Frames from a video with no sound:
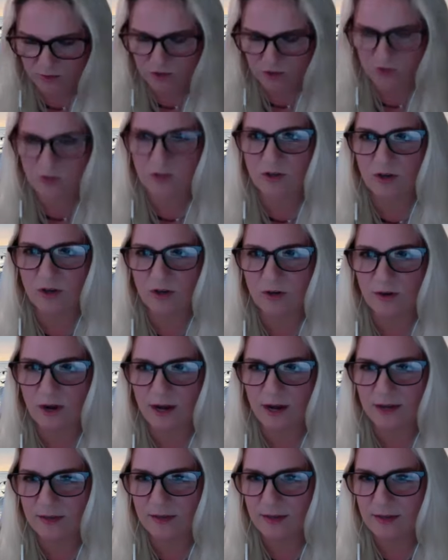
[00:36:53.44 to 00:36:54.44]
should go.
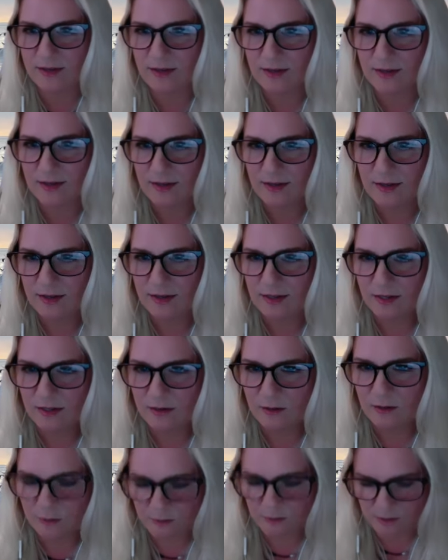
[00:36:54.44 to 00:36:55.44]
I think,
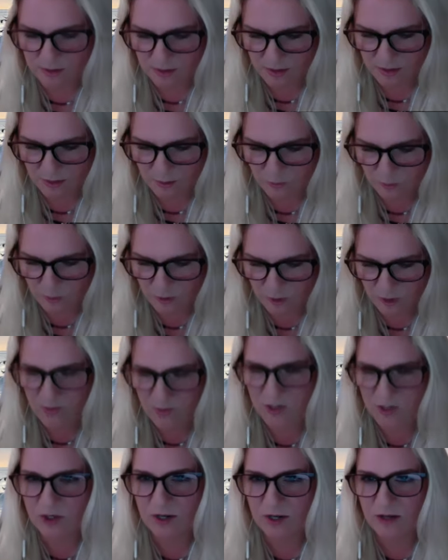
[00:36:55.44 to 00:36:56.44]
instead of war, we
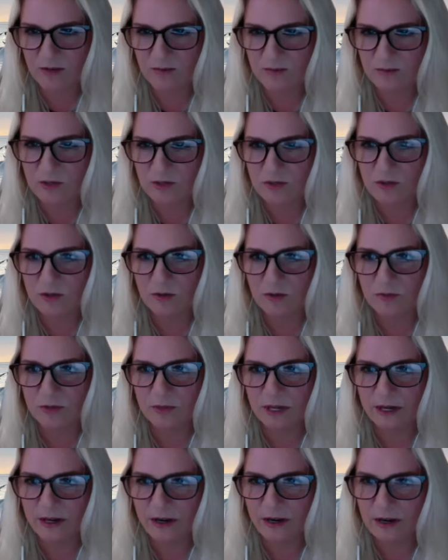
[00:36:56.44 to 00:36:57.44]
should have musical
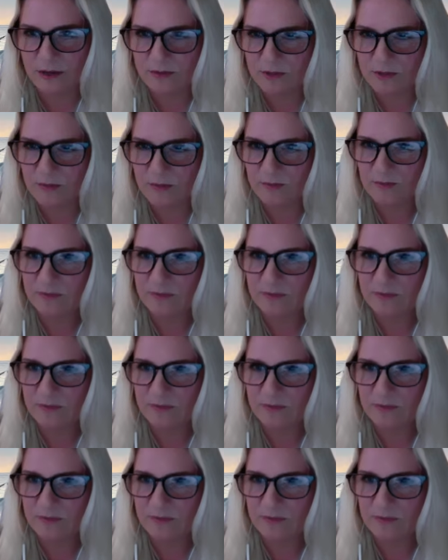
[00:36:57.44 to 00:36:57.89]
playoffs.